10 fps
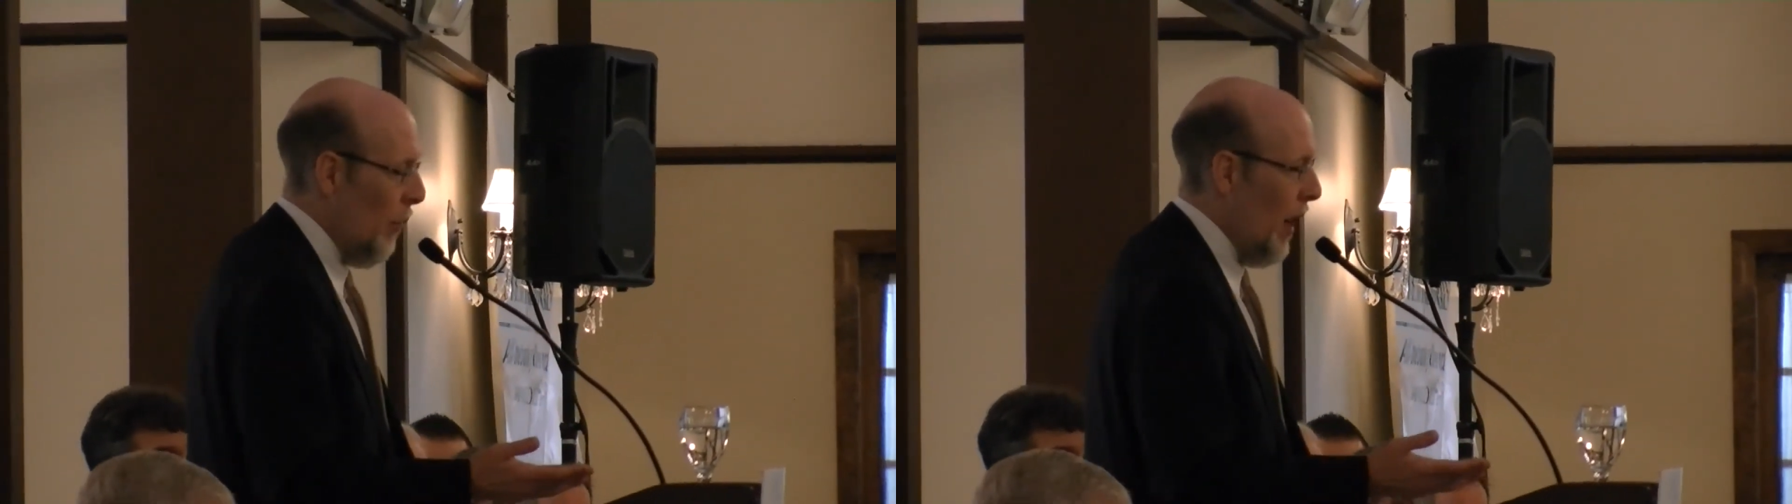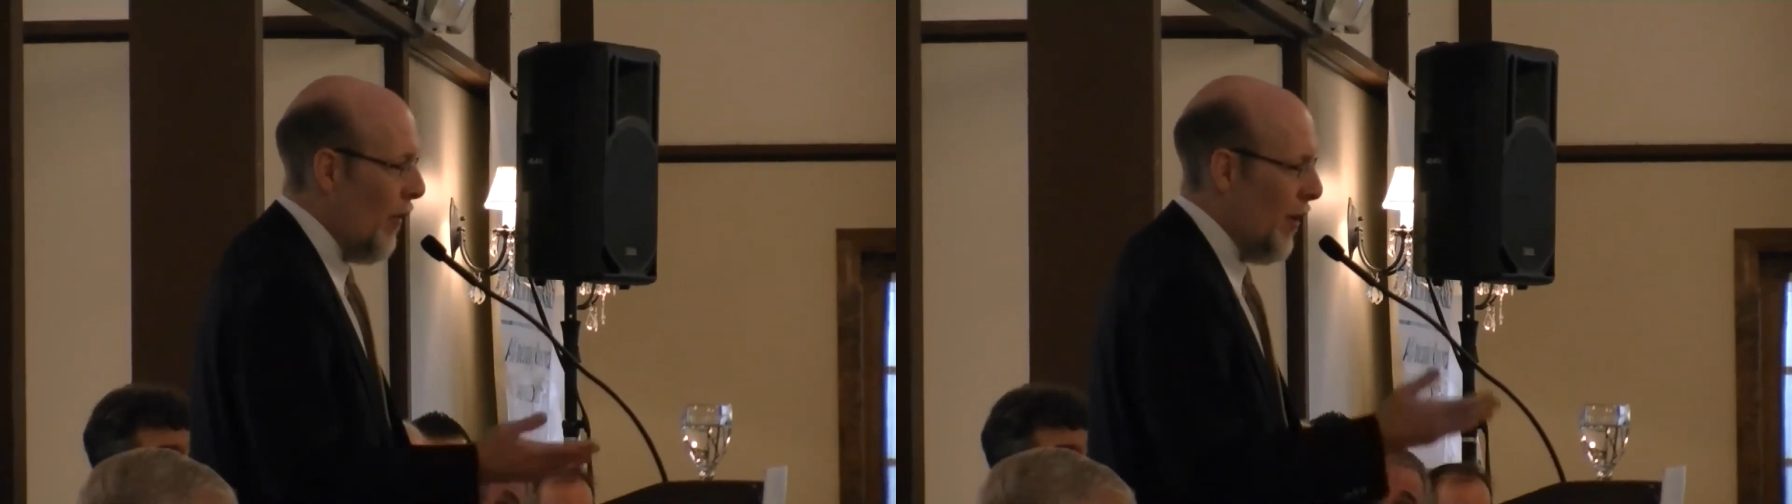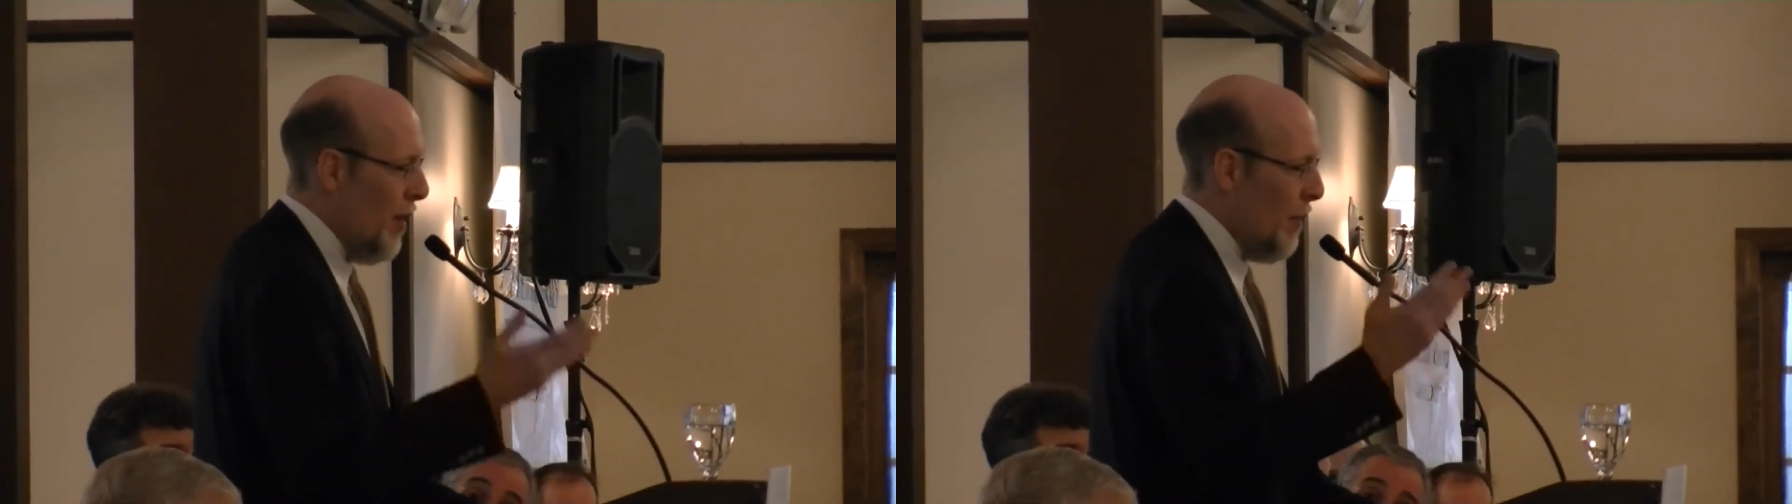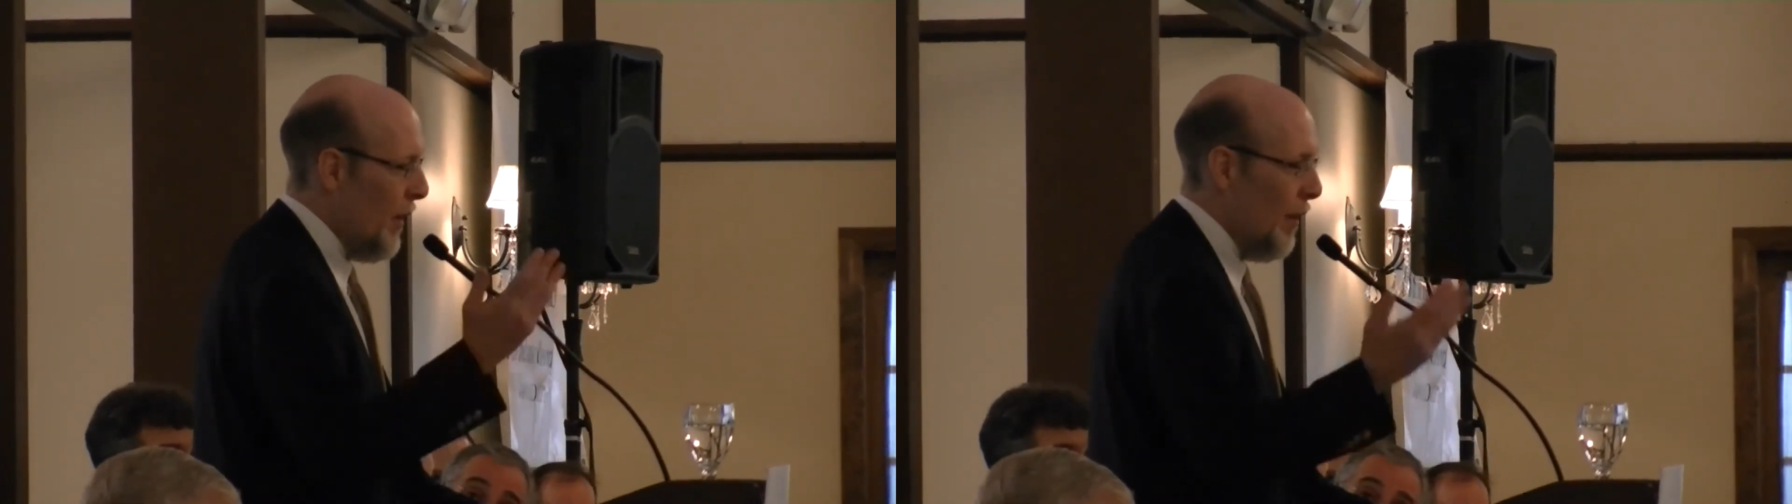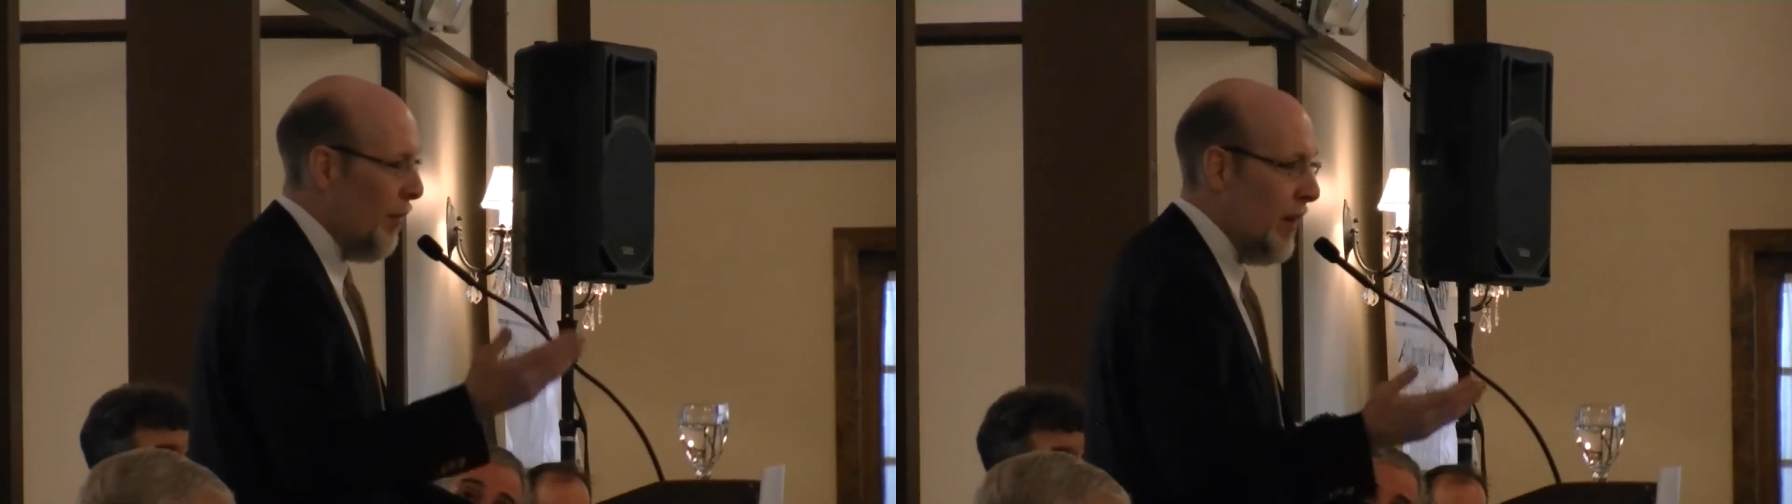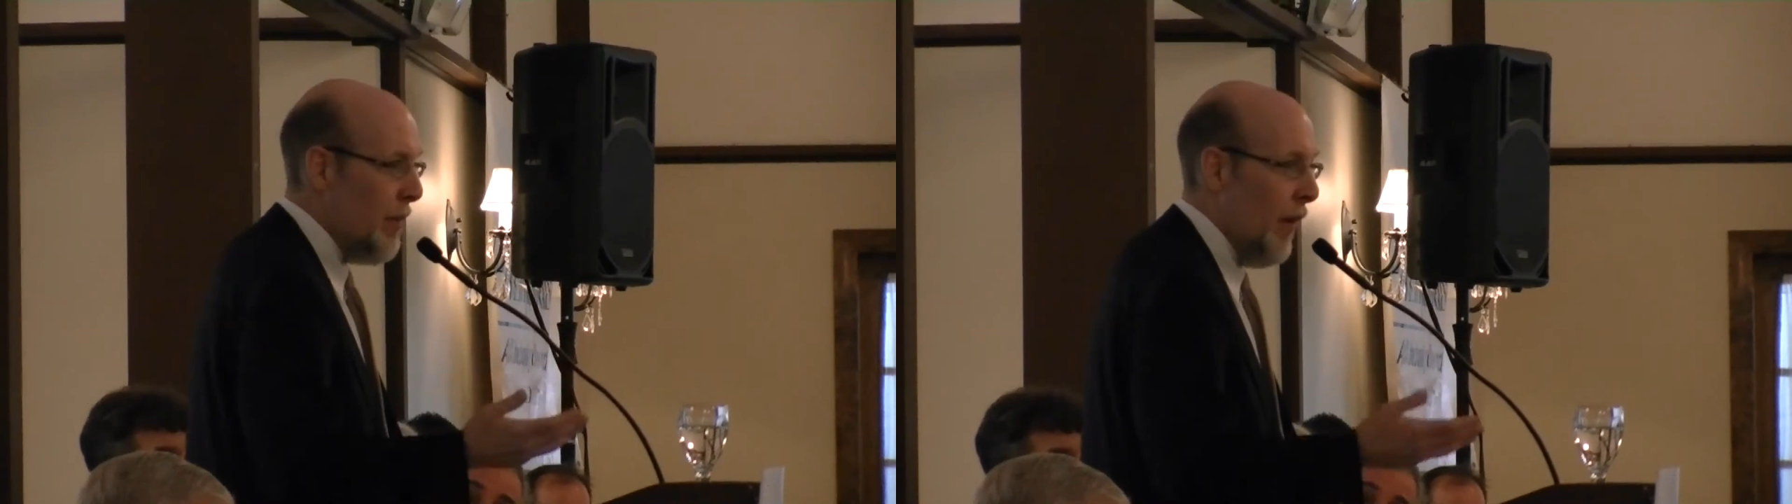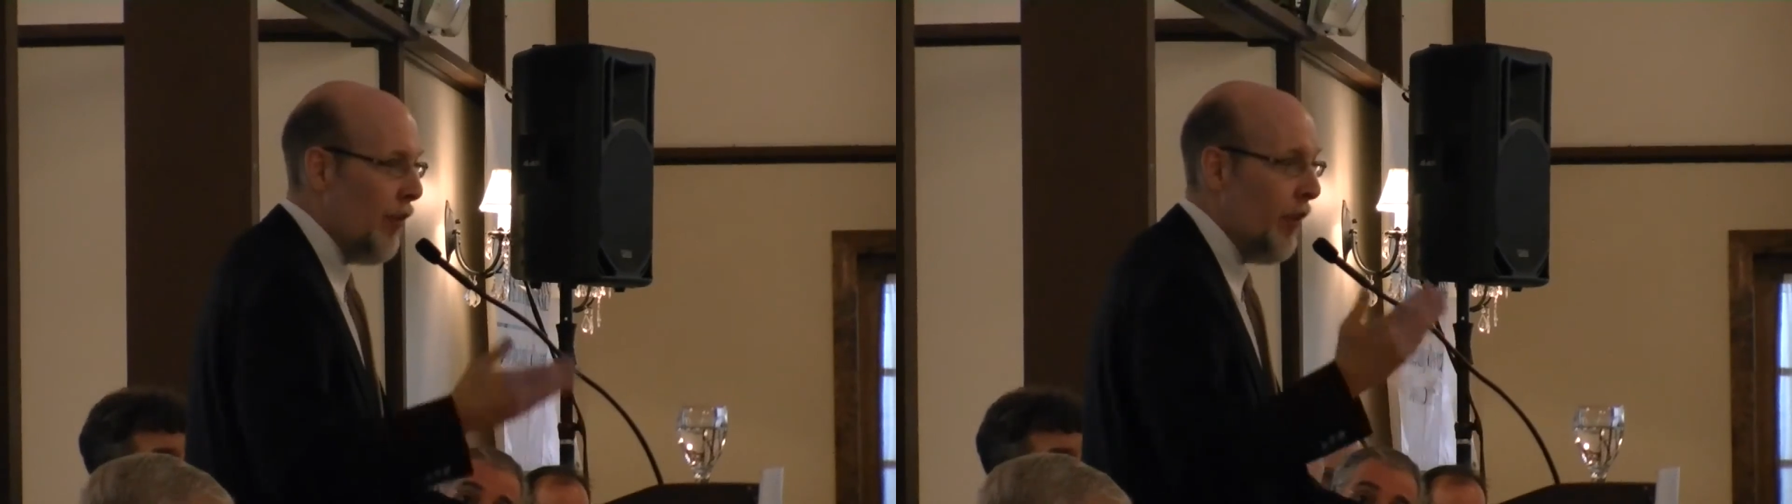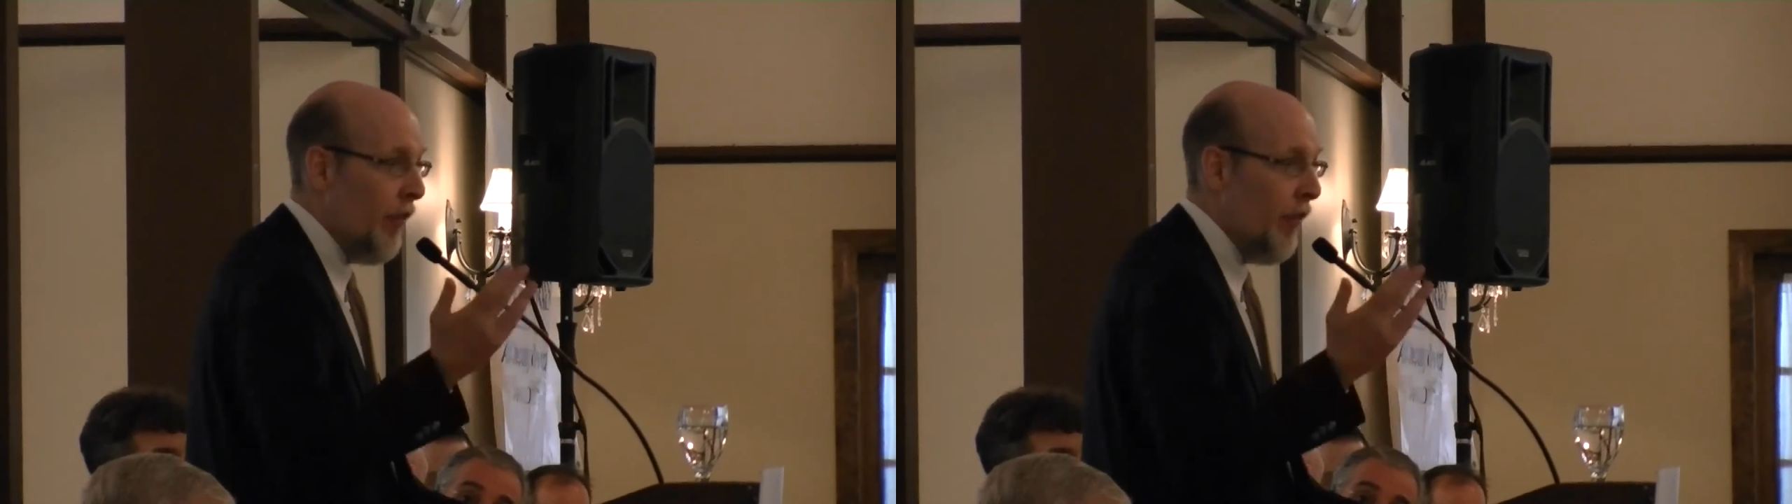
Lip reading: Why are we up there 3 months